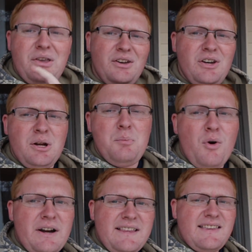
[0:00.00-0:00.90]
Good
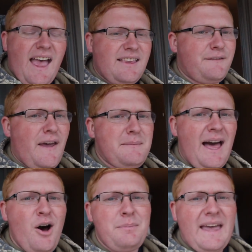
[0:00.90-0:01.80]
morning, Saxton family.
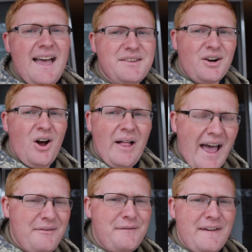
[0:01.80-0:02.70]
I hope you guys are all
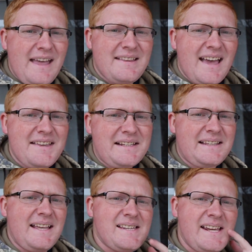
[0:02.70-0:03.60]
having a fantastic
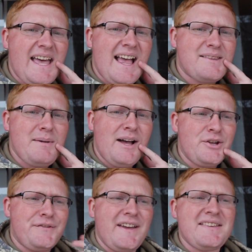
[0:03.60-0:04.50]
day today. You got a smile
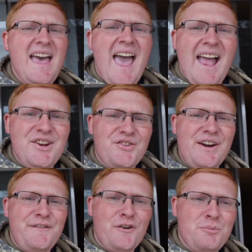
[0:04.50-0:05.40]
on your face and you're
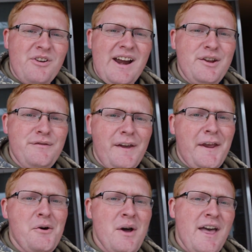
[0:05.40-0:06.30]
ready for a brand new
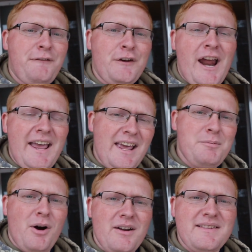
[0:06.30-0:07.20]
video. If you're not yet
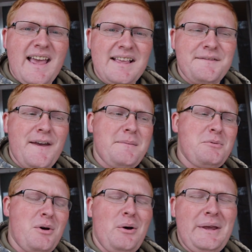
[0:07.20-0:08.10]
a part of the Saxton family,
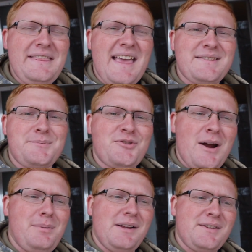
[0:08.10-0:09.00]
well, hit that
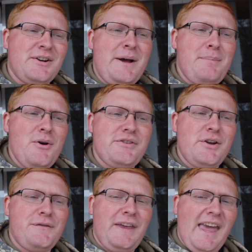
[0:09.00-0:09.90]
subscribe button, turn on post
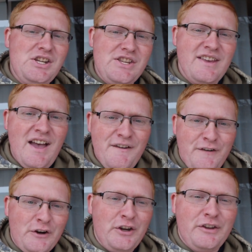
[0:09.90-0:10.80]
notifications
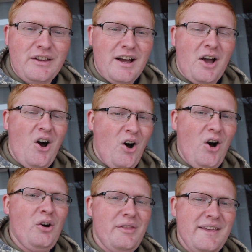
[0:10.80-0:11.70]
for good luck
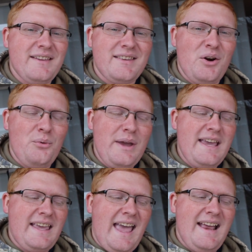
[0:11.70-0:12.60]
all this
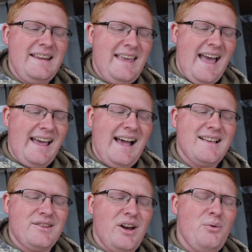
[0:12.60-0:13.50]
week. And yeah,
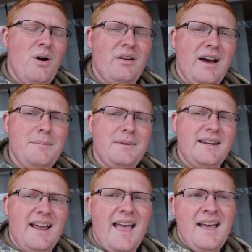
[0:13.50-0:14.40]
guys, so I woke up
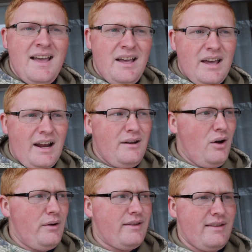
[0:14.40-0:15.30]
today and I
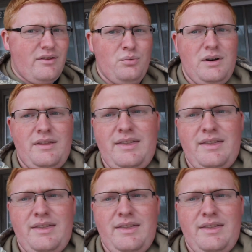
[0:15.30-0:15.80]
noticed this one